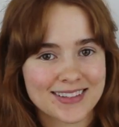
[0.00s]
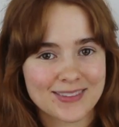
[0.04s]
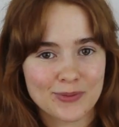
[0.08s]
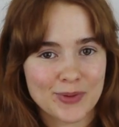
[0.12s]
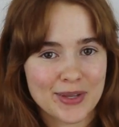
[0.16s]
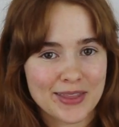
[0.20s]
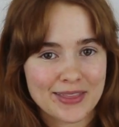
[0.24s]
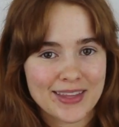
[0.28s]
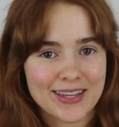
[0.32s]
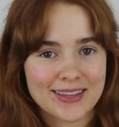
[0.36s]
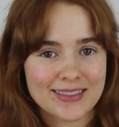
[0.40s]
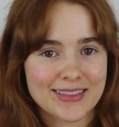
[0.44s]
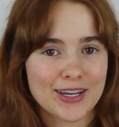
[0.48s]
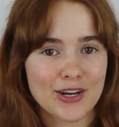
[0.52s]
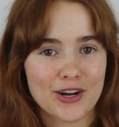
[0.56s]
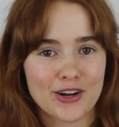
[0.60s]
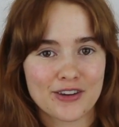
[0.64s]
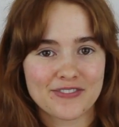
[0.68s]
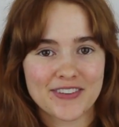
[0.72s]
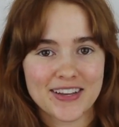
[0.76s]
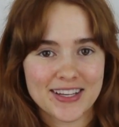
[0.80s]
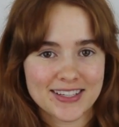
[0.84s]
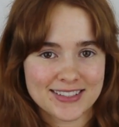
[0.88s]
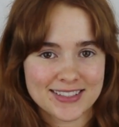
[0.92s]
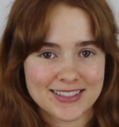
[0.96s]
We think that our
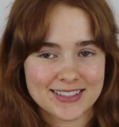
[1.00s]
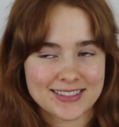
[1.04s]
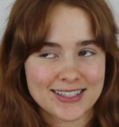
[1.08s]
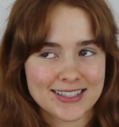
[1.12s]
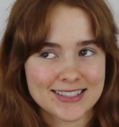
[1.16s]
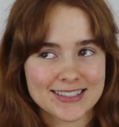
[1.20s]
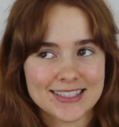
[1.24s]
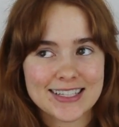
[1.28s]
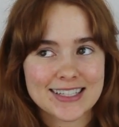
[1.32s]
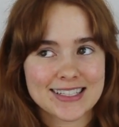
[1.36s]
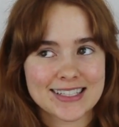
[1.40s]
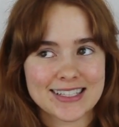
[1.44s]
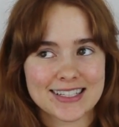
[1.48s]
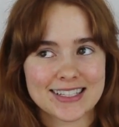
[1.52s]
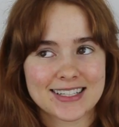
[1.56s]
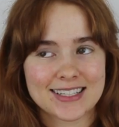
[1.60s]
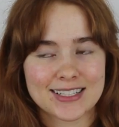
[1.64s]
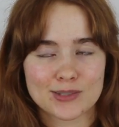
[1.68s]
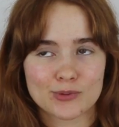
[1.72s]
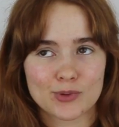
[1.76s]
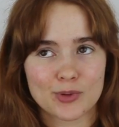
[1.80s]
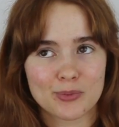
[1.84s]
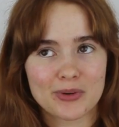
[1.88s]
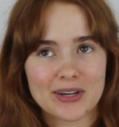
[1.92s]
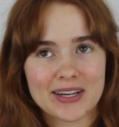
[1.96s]
face is undead
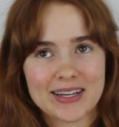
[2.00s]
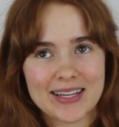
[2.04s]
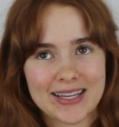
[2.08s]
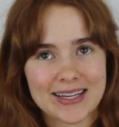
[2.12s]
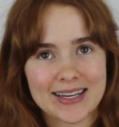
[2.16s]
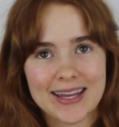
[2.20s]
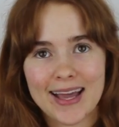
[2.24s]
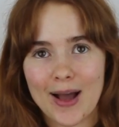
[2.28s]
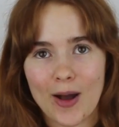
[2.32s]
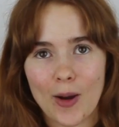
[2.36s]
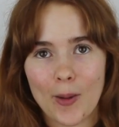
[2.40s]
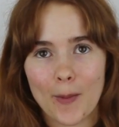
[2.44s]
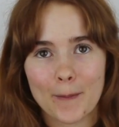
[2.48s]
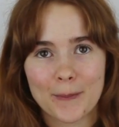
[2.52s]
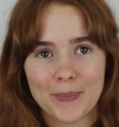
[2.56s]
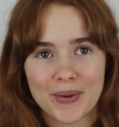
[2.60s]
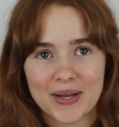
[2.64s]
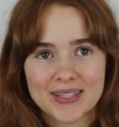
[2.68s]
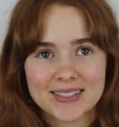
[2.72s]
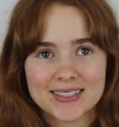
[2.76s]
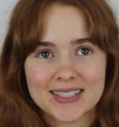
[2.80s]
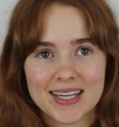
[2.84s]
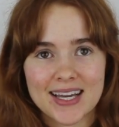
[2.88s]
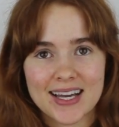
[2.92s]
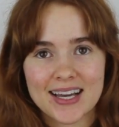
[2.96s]
because we're breaking out,
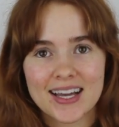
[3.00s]
but